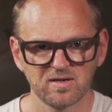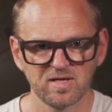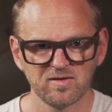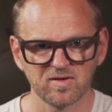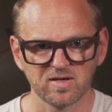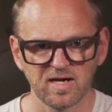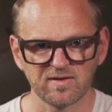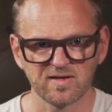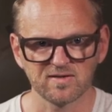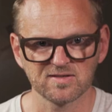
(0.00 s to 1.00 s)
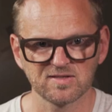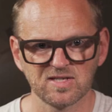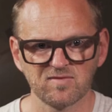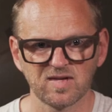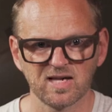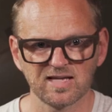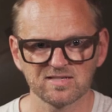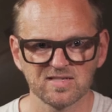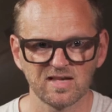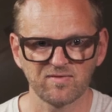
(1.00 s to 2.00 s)
Even I think this is even
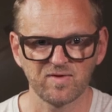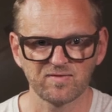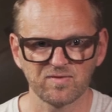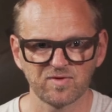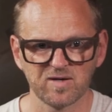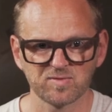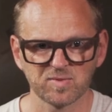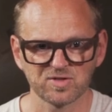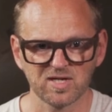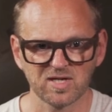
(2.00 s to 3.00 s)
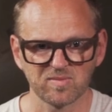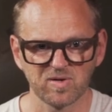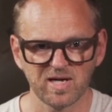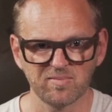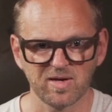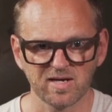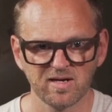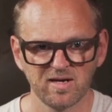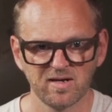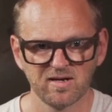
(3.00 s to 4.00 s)
less than 50 frames per second playback.
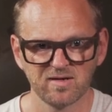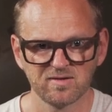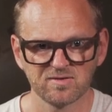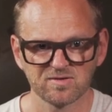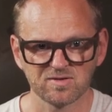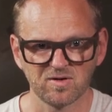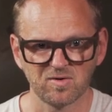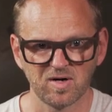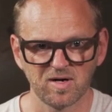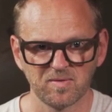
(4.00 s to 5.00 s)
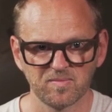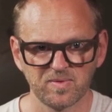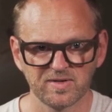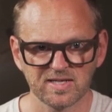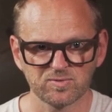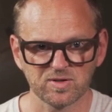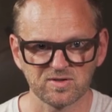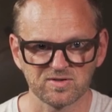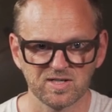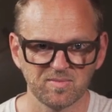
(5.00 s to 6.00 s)
So, um, but that's what
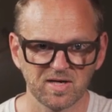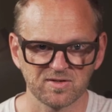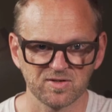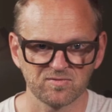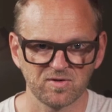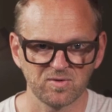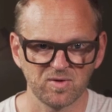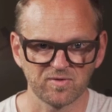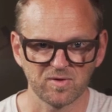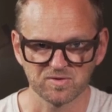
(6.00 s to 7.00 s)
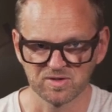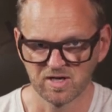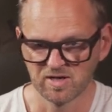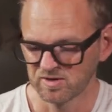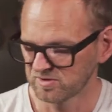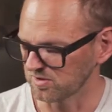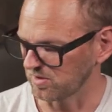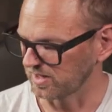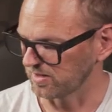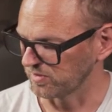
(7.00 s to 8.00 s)
the T-bar does for you, of course.
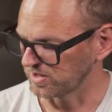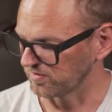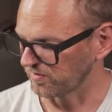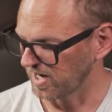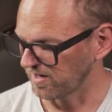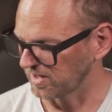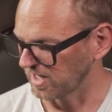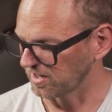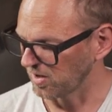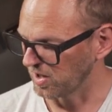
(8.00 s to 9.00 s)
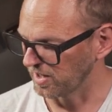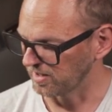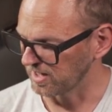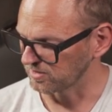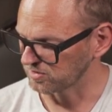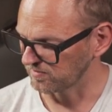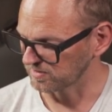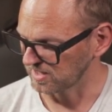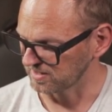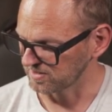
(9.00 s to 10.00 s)
So, and the reason for having it on a
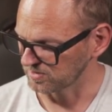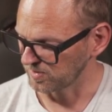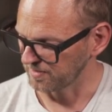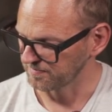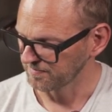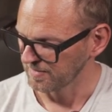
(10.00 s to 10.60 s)
surface like this one.